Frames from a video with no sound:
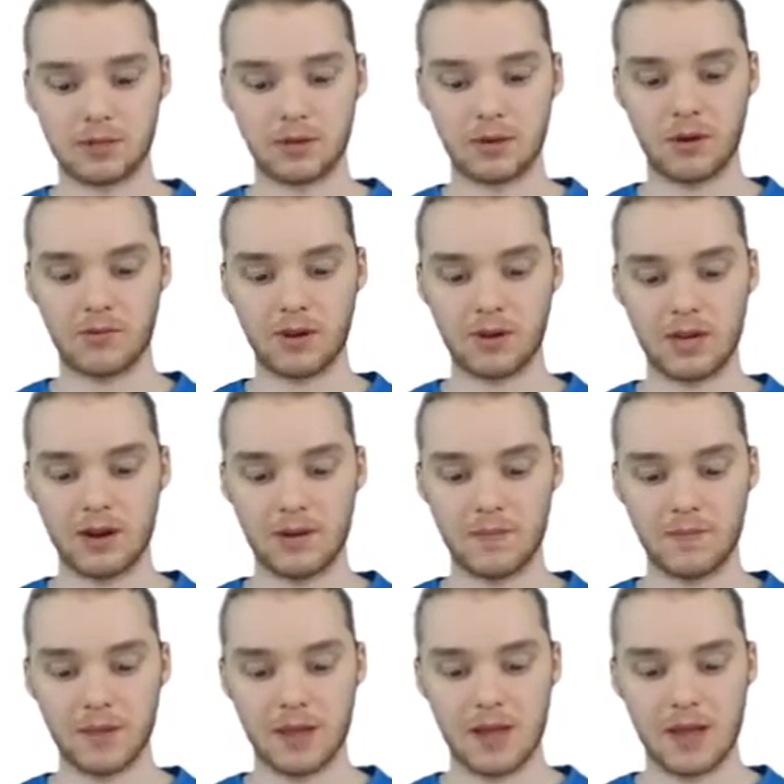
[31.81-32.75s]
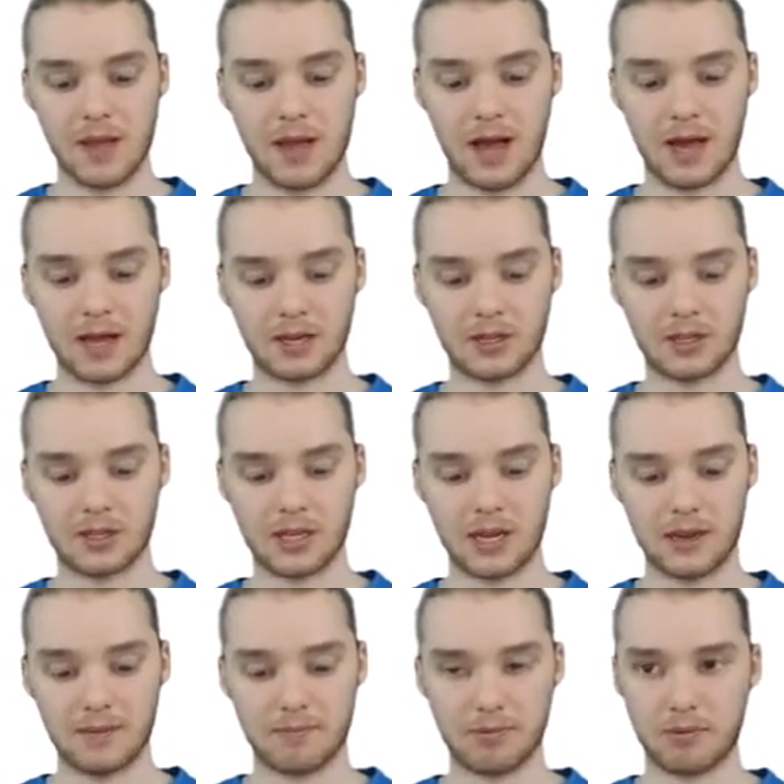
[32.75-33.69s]
So over here, I can just
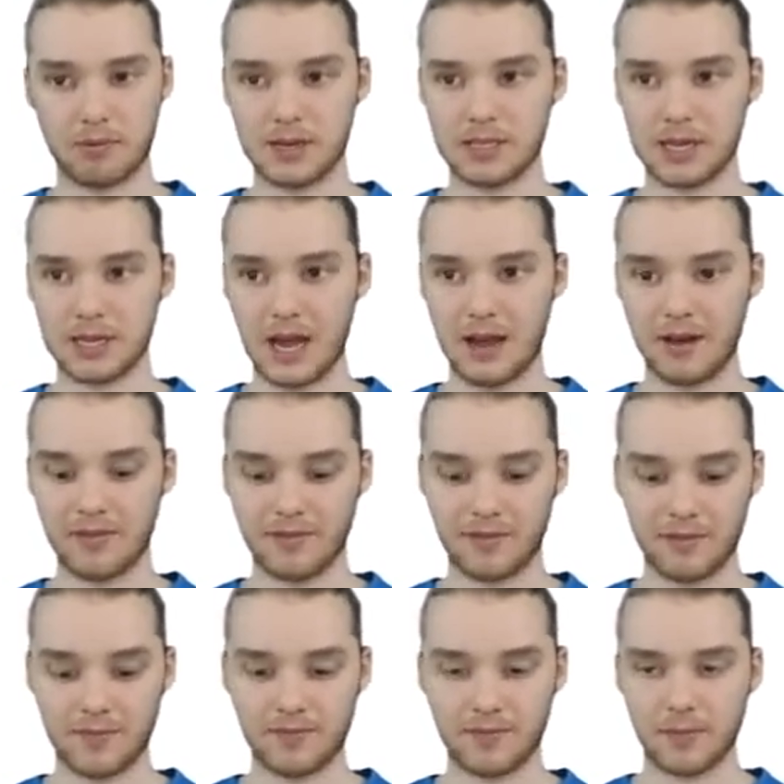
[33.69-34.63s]
say printf,